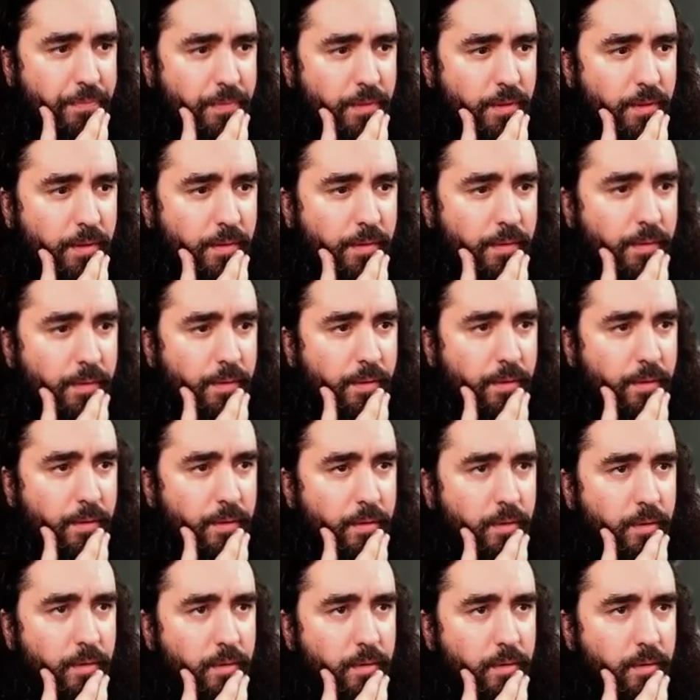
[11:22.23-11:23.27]

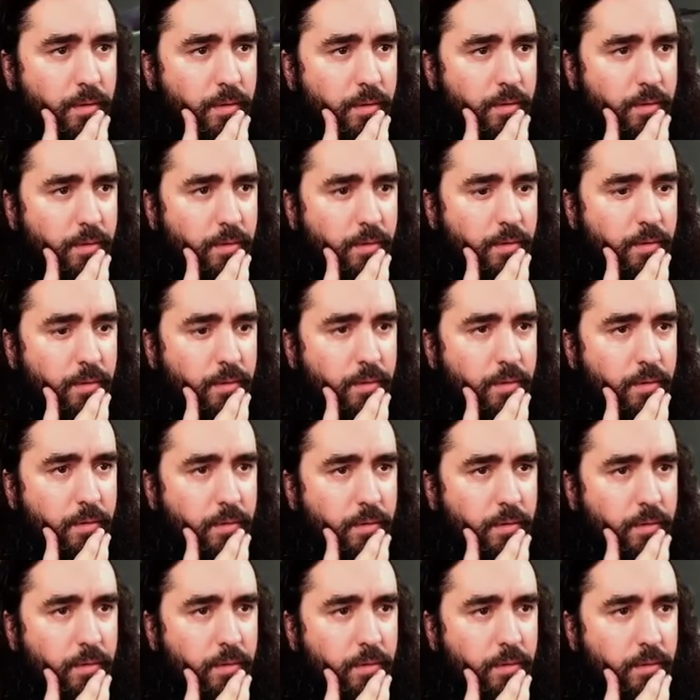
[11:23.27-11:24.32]

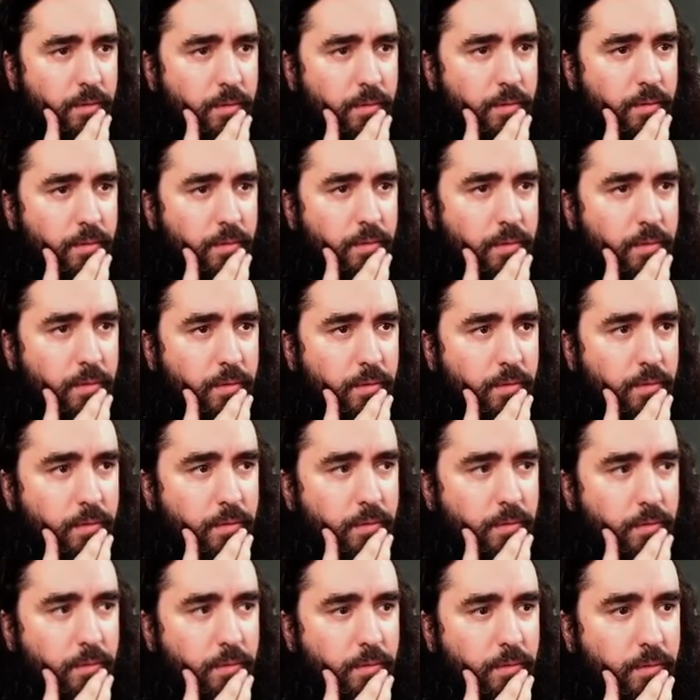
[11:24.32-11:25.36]

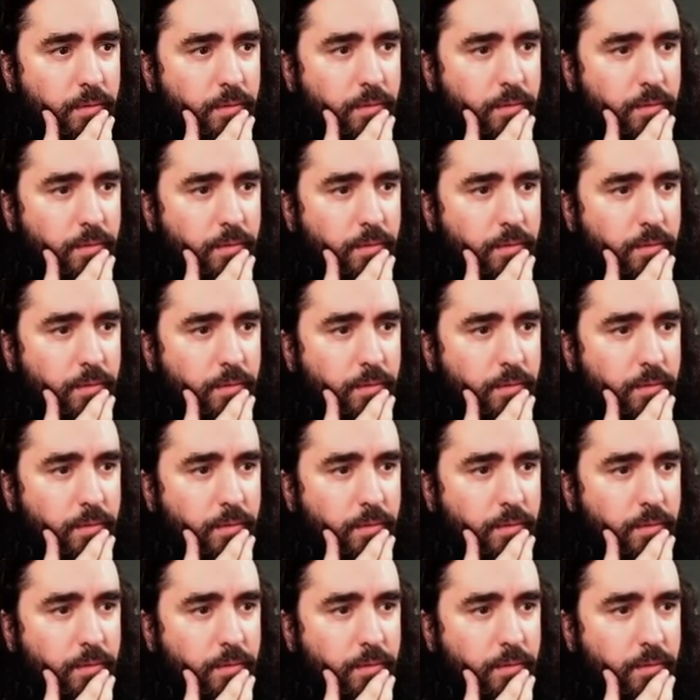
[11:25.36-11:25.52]
[no speech]